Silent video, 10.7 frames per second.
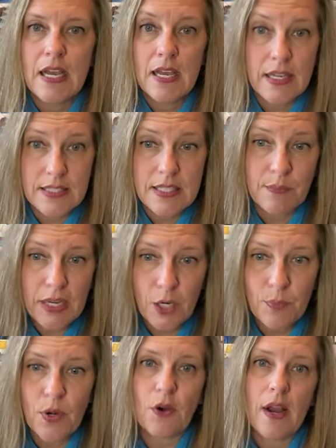it's the bigger
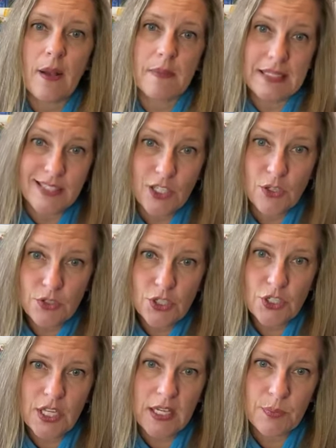program, it's the Use Your
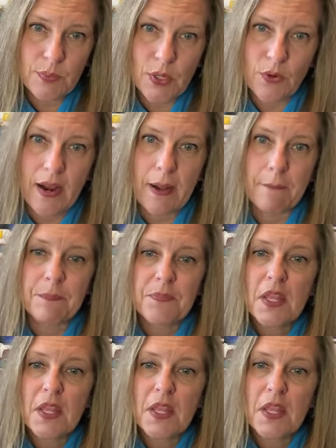Cycle program.